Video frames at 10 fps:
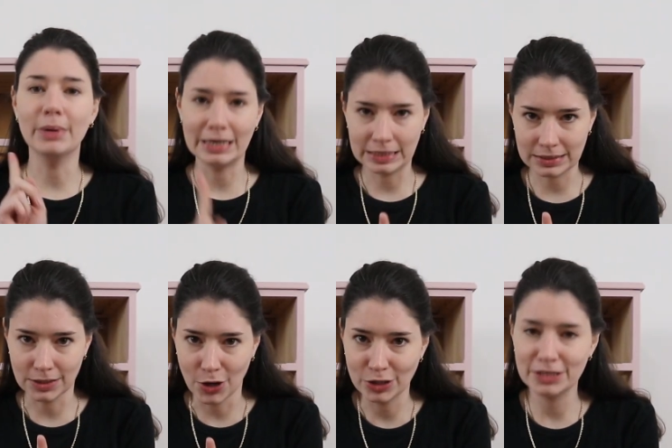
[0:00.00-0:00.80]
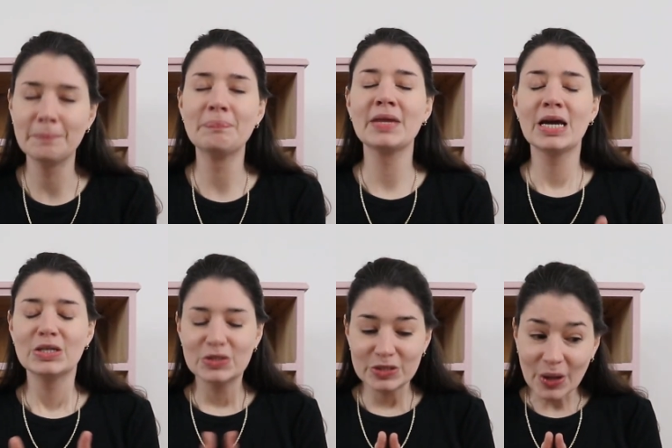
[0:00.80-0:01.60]
but it is not.
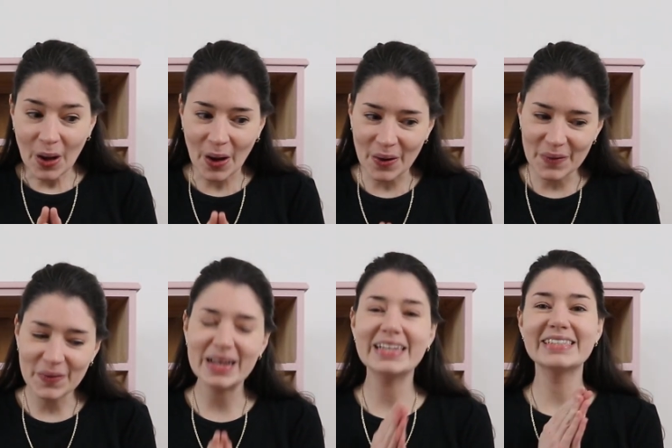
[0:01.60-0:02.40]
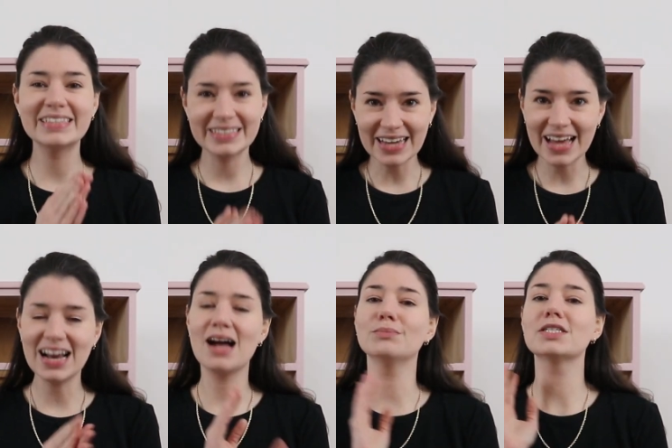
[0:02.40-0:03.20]
So
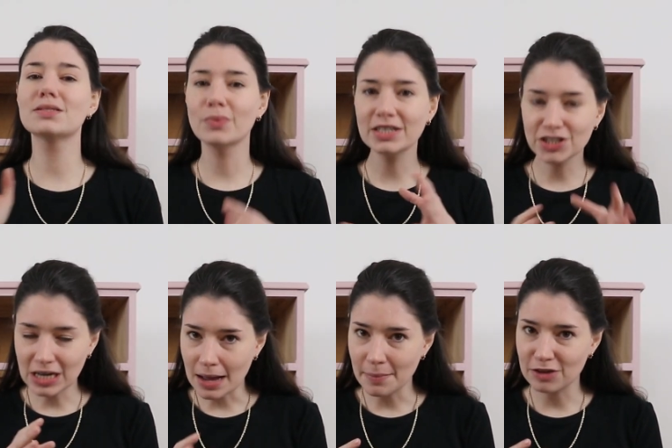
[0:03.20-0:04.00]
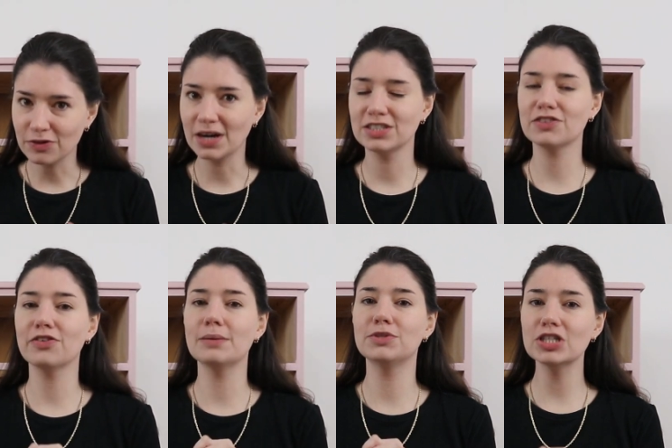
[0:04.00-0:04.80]
instead, I'm switching up my furniture
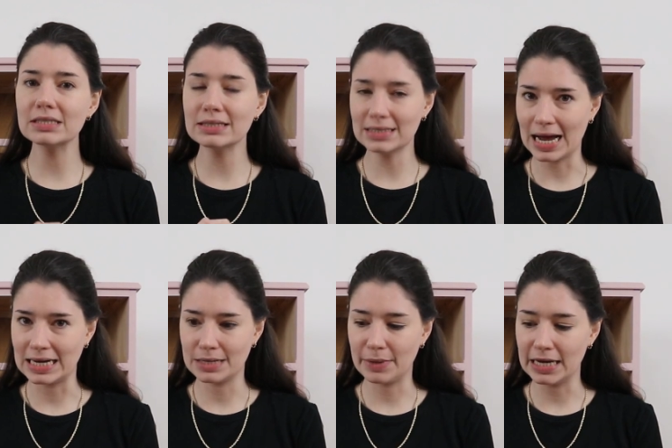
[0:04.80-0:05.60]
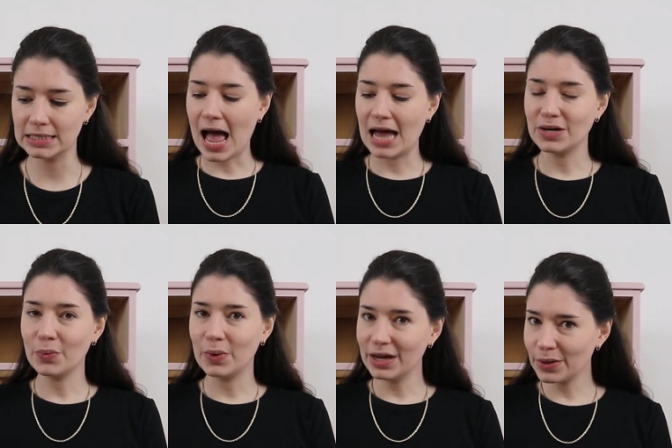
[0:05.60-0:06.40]
flip just a tiny bit, and
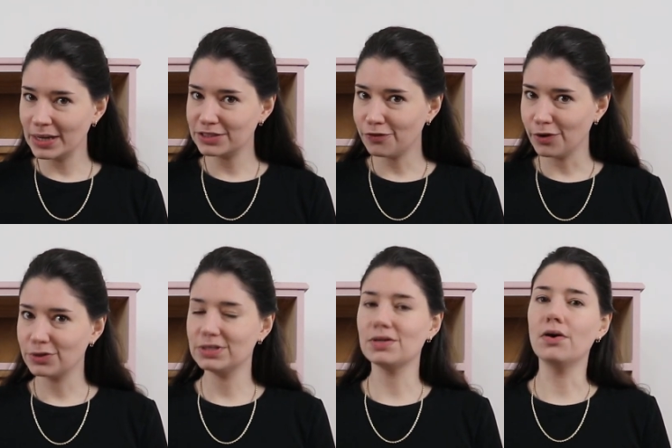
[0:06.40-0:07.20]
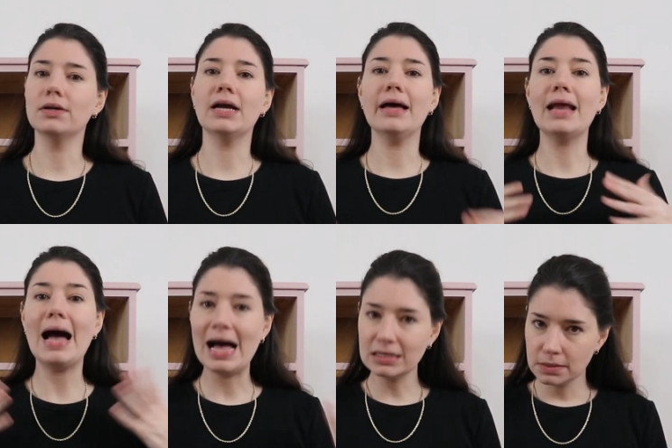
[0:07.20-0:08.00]
we are going to focus on an
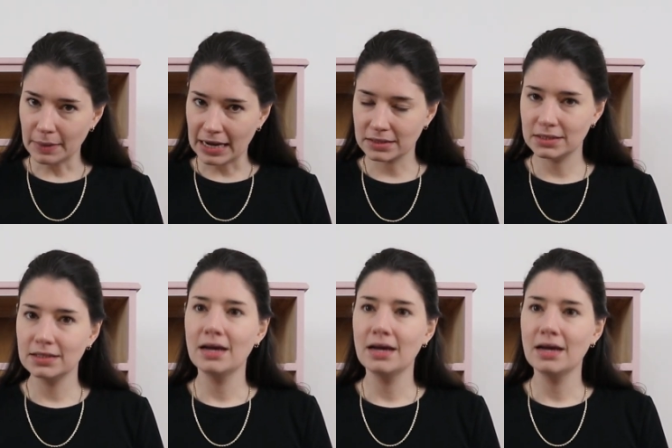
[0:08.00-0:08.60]
aspect